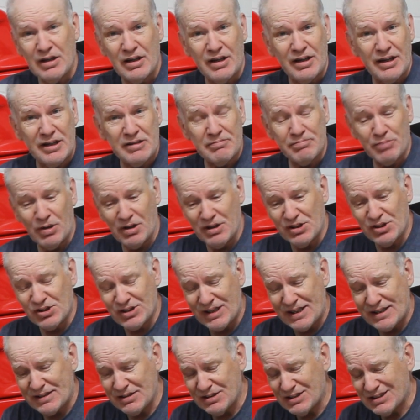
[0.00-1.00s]
in polished
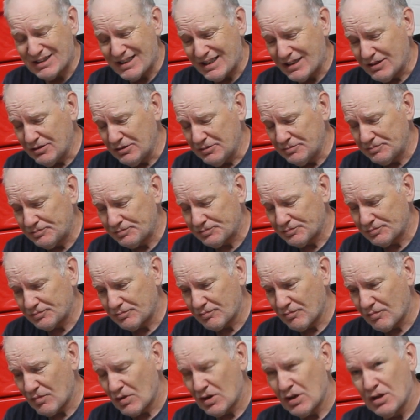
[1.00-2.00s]
stainless steel
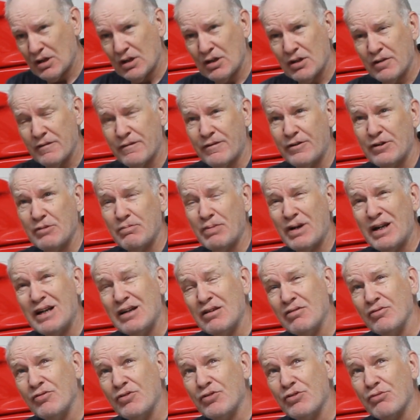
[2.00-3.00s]
for
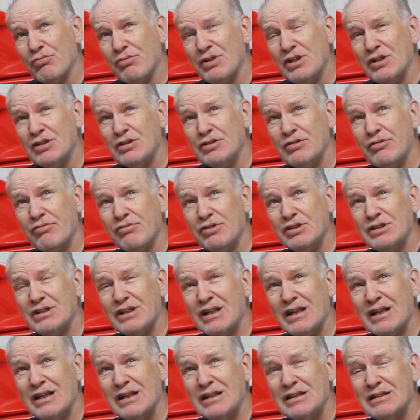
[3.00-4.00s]
about
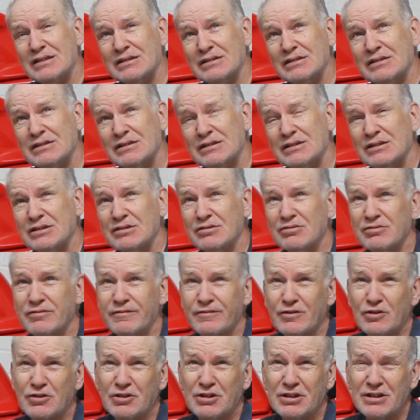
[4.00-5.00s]

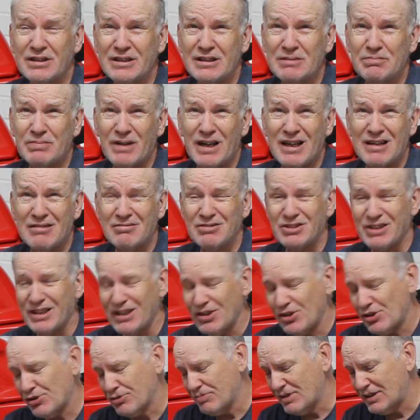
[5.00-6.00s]

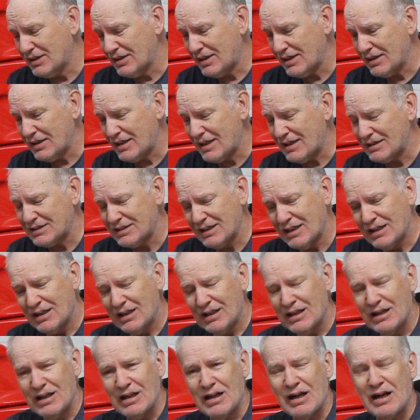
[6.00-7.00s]
£340-ish, something like that.
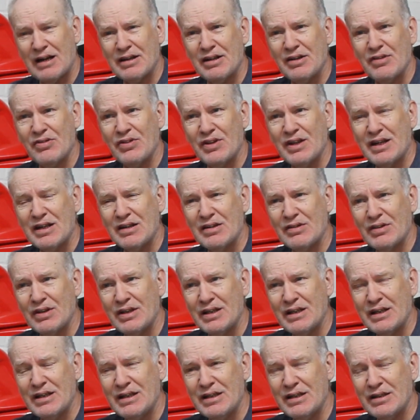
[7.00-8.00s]
And I think
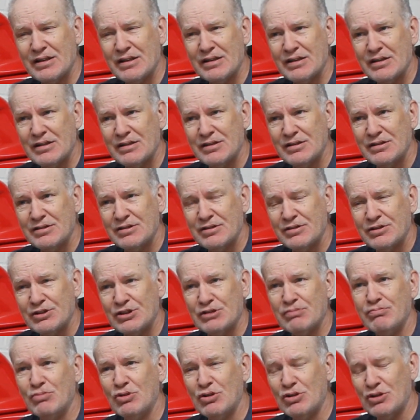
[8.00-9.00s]
the
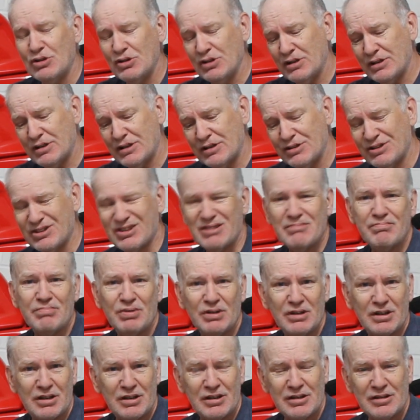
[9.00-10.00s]
smaller,
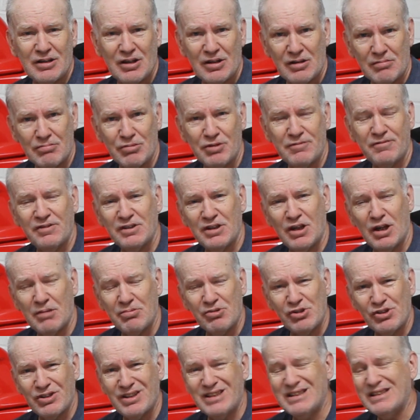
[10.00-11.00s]
simpler muffler
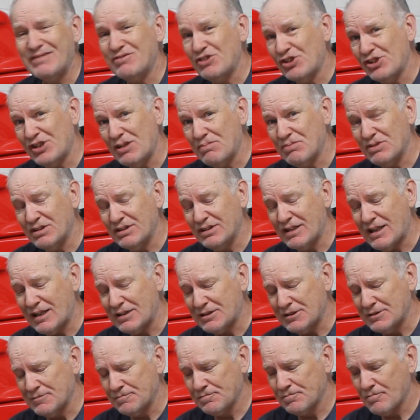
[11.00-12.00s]
option is even cheaper than
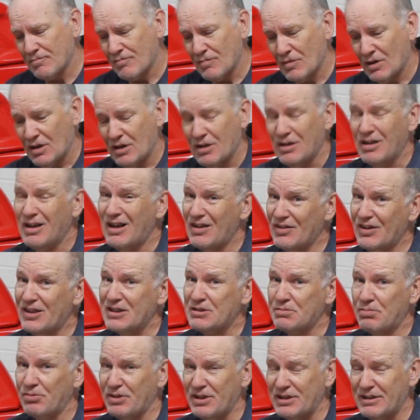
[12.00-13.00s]
that. And
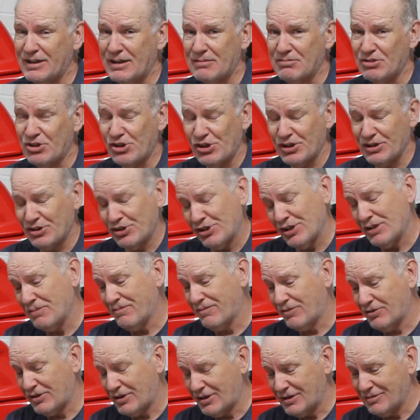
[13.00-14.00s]
that's pretty damn cheap
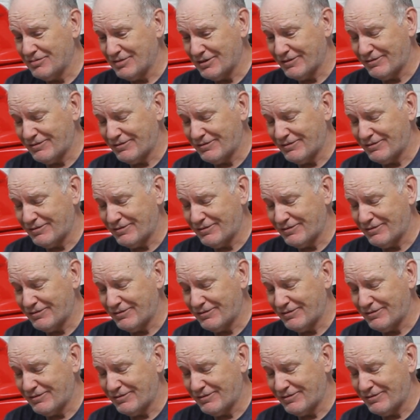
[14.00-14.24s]
for a